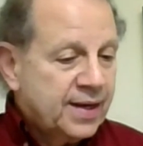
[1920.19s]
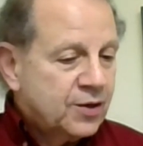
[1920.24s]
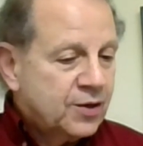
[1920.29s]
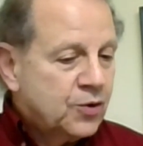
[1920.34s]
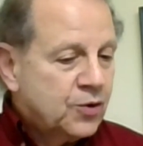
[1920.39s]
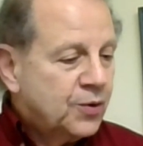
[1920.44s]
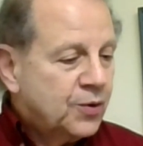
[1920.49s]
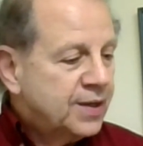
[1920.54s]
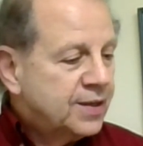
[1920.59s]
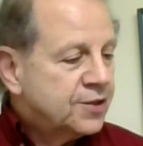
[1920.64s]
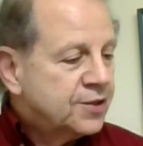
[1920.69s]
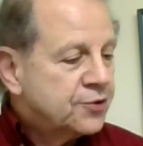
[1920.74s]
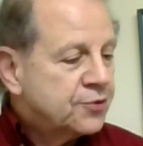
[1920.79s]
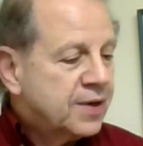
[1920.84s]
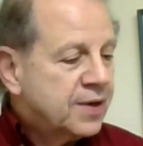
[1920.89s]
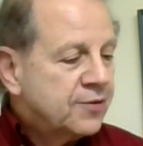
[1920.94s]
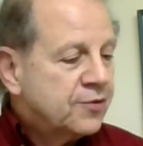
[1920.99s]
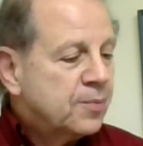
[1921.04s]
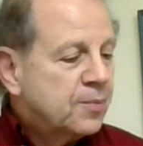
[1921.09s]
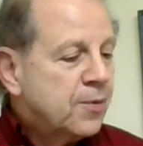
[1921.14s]
According to
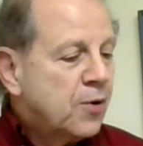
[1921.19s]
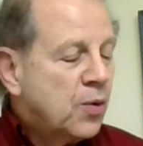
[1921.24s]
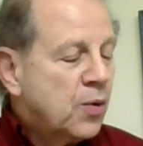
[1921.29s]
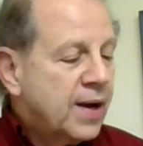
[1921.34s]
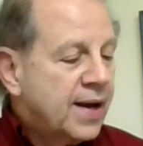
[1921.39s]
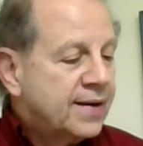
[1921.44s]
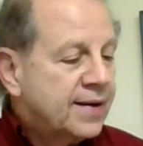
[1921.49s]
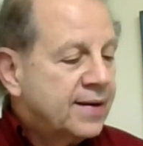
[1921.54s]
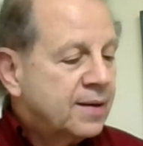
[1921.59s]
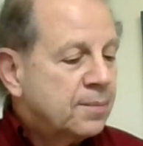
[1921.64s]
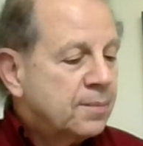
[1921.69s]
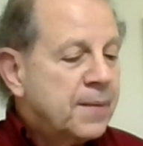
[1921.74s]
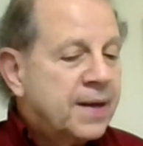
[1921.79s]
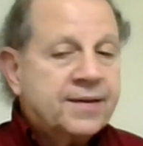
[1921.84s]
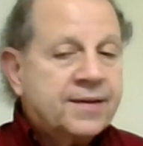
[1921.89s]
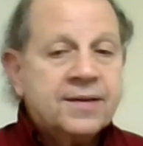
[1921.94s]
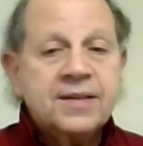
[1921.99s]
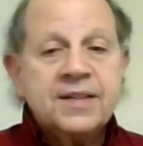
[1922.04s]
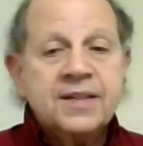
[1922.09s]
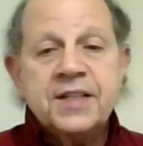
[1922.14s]
Trevor Moawad, a
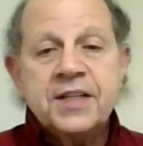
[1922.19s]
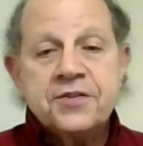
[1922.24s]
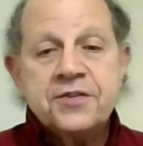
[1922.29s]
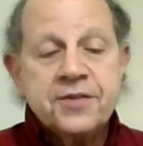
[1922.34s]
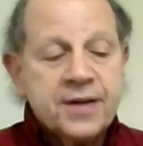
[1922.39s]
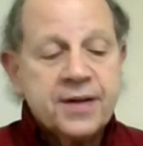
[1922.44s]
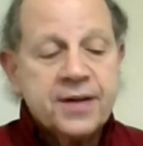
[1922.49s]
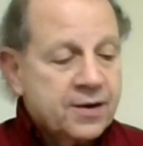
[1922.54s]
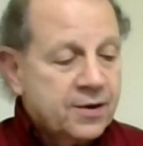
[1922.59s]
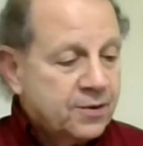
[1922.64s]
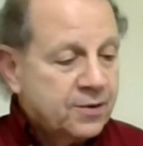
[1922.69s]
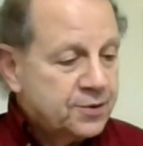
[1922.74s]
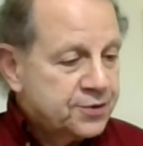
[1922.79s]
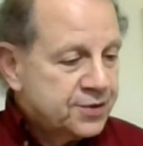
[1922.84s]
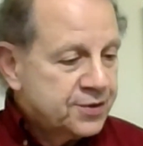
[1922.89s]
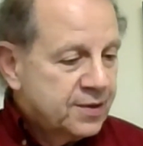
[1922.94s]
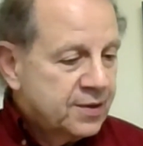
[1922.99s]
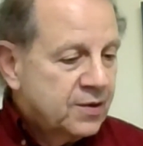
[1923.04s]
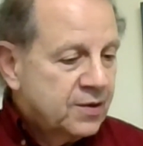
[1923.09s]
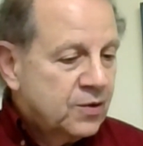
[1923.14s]
mental conditioning coach
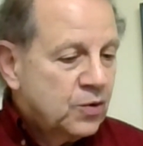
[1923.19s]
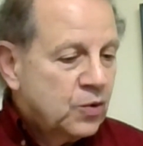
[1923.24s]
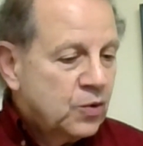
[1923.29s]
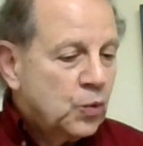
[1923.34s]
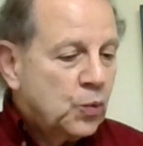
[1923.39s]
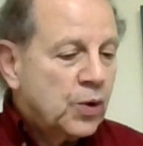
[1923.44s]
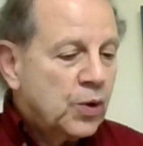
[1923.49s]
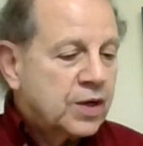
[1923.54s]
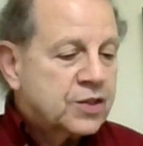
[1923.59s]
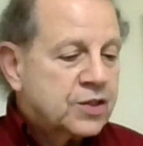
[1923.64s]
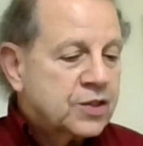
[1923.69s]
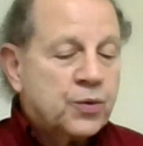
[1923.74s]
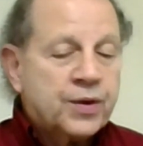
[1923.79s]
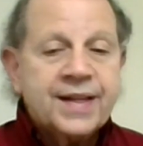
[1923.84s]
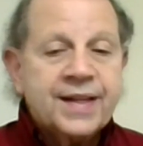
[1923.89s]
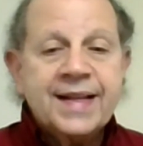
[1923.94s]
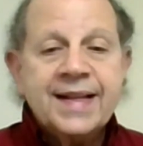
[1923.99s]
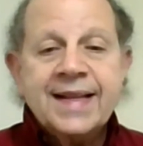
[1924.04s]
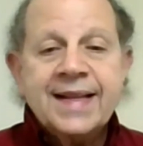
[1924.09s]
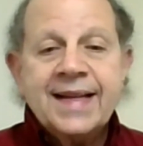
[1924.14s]
who works with
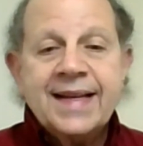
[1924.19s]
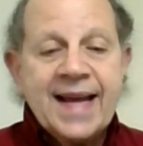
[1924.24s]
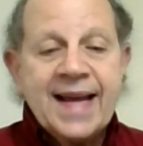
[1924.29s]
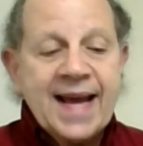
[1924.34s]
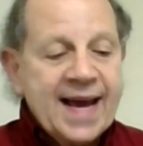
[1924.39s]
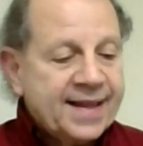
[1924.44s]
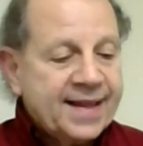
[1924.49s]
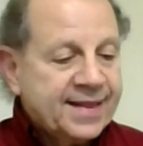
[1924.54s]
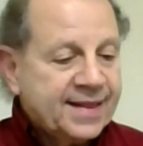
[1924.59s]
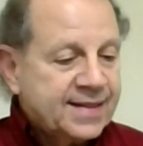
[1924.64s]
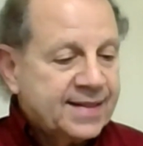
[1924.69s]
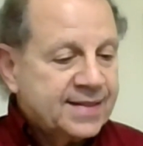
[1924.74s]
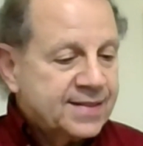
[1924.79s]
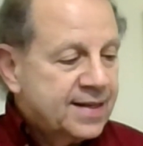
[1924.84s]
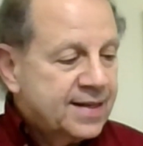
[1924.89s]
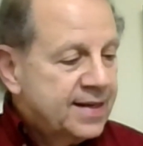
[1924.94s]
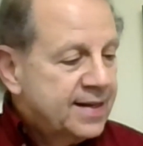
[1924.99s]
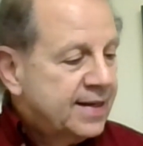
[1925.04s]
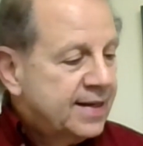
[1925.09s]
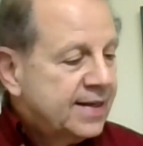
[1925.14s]
elite athletes,
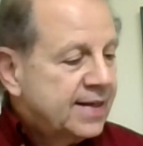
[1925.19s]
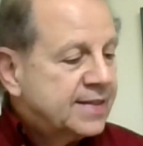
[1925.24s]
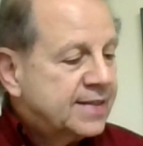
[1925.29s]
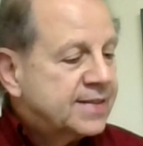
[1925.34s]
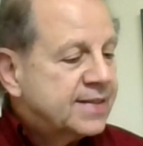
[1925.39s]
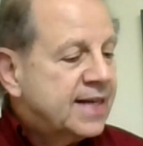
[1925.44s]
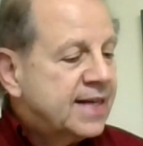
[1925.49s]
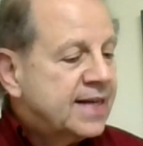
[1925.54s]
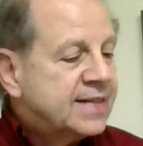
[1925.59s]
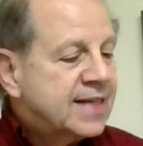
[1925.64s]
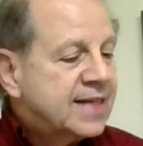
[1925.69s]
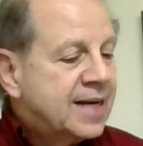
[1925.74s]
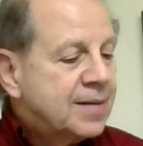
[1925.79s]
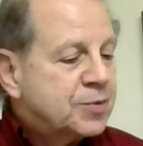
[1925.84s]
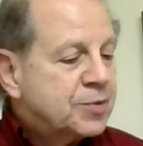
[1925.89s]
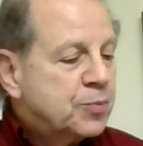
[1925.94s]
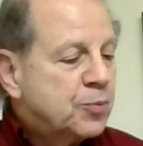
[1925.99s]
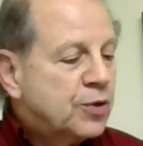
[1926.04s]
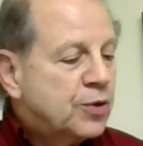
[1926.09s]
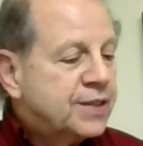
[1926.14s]
it's 10
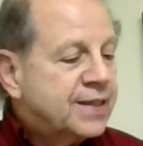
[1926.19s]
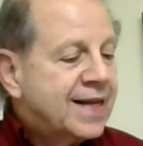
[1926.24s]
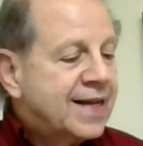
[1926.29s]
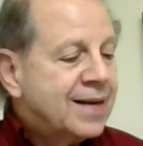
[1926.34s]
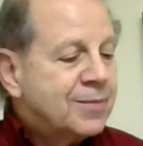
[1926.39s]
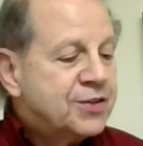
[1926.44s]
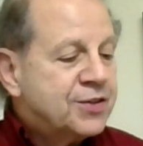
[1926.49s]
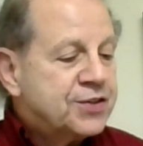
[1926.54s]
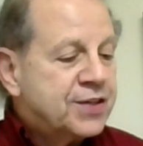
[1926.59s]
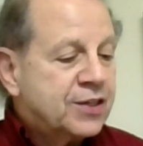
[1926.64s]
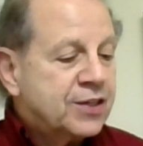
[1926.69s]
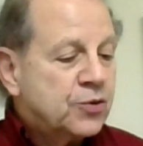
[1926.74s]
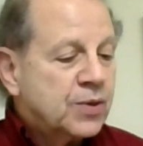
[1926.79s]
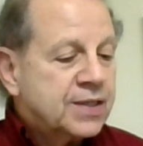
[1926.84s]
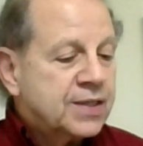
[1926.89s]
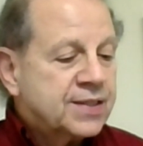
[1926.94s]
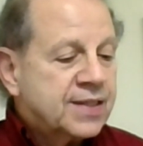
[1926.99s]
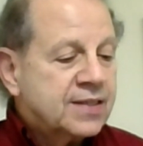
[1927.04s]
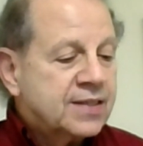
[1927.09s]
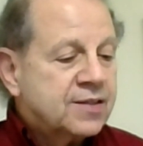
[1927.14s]
times more damaging to our
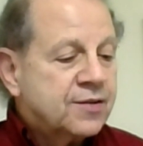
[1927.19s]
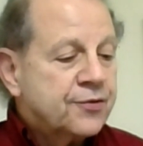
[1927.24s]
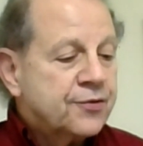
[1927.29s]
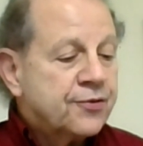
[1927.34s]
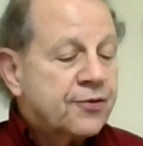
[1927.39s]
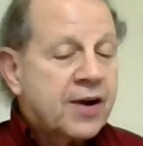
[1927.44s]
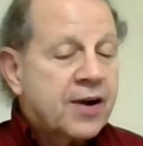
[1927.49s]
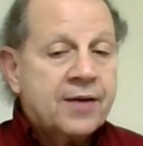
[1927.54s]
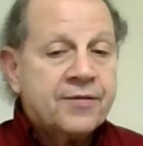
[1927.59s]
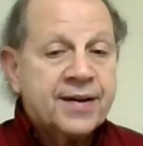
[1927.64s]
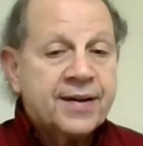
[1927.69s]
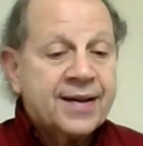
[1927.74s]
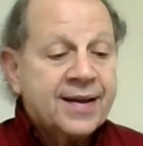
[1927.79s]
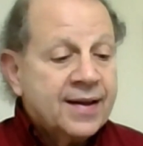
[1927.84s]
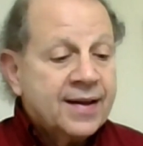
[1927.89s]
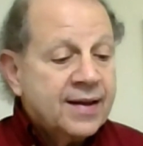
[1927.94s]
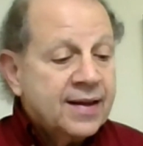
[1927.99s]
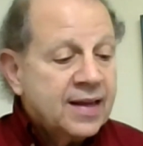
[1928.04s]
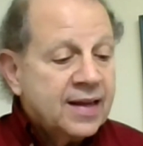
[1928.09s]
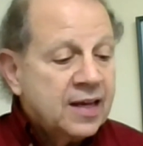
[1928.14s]
sense of thriving
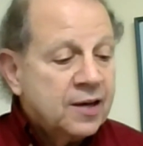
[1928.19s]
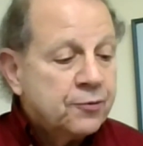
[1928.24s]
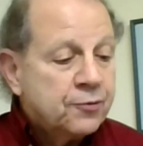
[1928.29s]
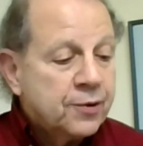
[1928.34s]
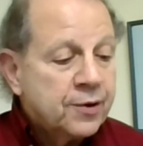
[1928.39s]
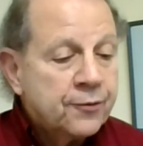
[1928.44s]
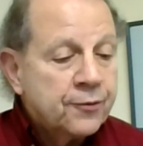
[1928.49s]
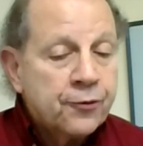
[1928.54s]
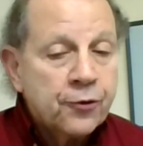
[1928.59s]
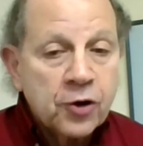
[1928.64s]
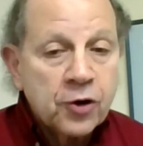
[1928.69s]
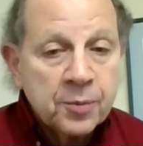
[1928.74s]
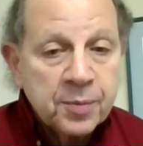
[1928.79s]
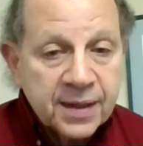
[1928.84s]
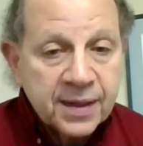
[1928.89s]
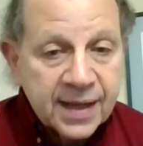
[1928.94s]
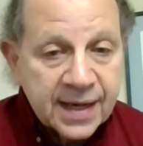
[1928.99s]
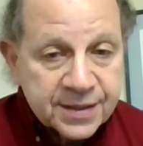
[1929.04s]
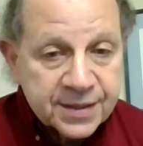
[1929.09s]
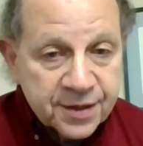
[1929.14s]
if we
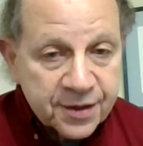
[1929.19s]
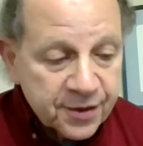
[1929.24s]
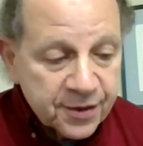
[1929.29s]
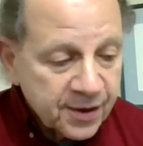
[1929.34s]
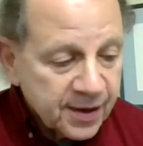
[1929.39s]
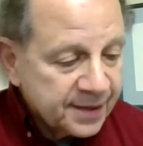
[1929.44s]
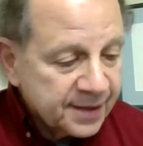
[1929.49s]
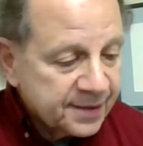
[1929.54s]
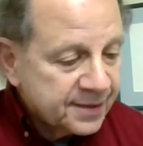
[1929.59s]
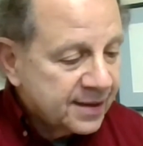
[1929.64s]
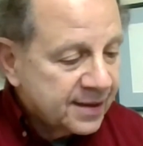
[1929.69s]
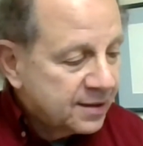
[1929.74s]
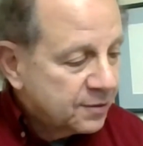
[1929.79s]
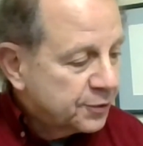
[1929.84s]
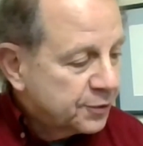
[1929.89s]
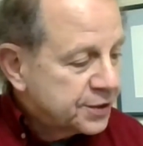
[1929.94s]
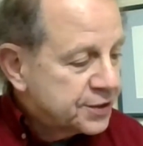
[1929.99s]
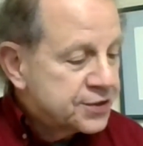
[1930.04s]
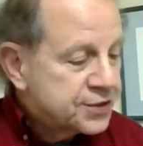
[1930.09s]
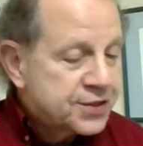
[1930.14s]
verbalize a thought than if
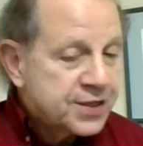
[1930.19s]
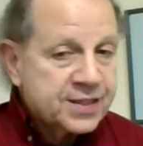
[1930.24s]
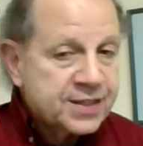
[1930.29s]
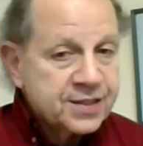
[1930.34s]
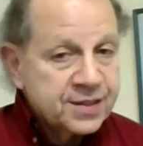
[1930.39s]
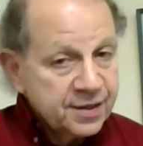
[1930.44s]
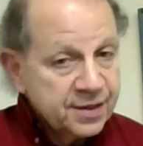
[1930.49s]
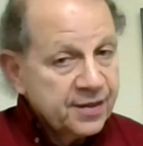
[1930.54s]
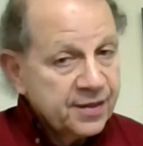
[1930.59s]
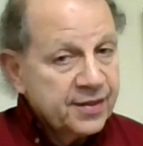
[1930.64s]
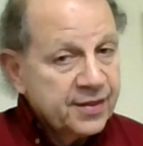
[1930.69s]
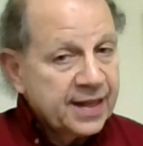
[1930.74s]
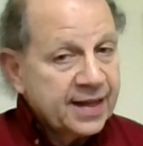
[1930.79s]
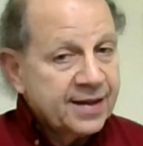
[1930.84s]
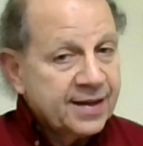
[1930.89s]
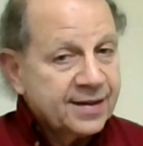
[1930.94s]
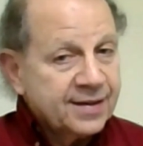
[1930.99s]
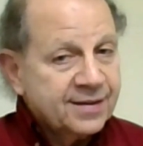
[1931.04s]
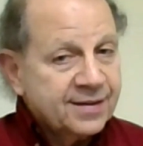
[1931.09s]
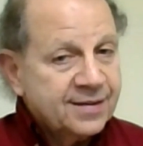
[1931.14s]
we just
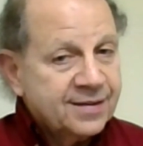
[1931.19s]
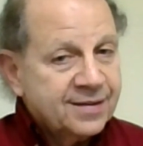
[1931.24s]
think it.